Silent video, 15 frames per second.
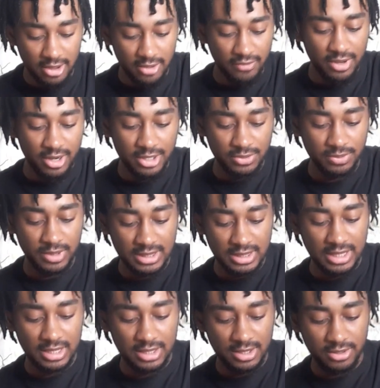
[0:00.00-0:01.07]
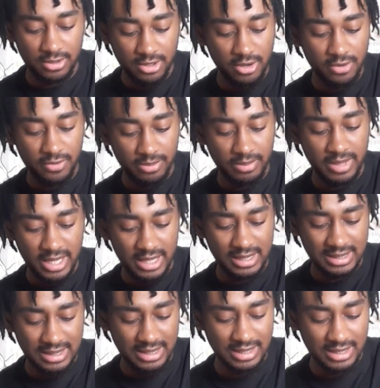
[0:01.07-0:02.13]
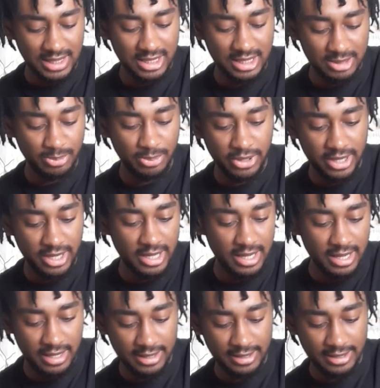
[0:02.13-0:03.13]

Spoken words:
finish whisking, don't overmix, looks pretty.